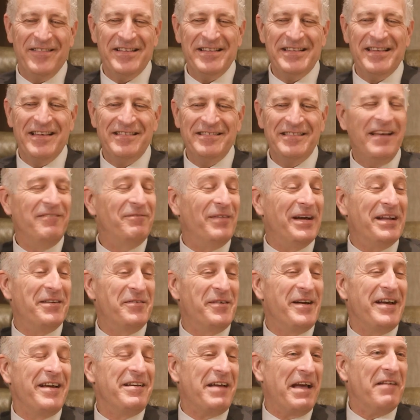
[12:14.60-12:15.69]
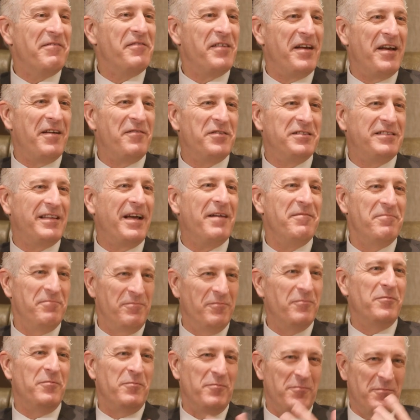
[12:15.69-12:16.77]
I mean, by the way, every
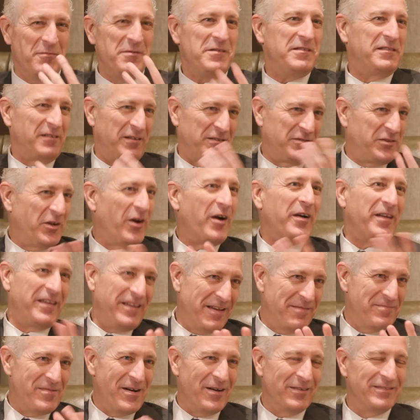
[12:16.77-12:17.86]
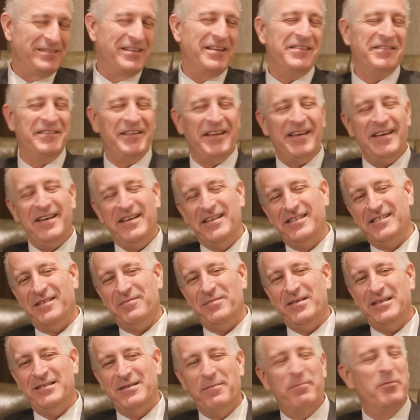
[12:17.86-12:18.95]
time we start talking about these things, I
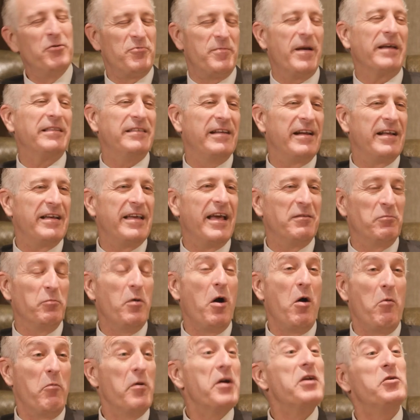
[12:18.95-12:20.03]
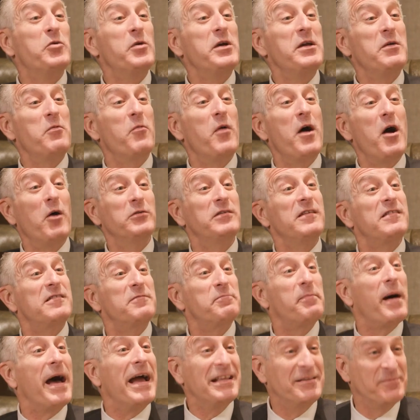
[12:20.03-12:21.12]
mean, the pushback that I get, well, we're doing well
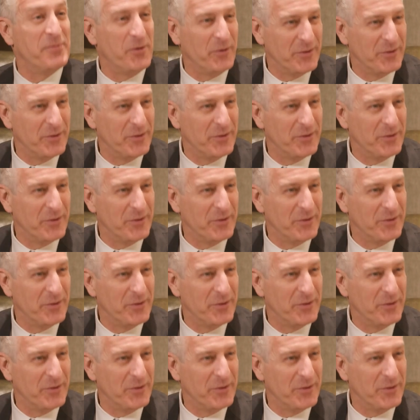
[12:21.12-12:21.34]
despite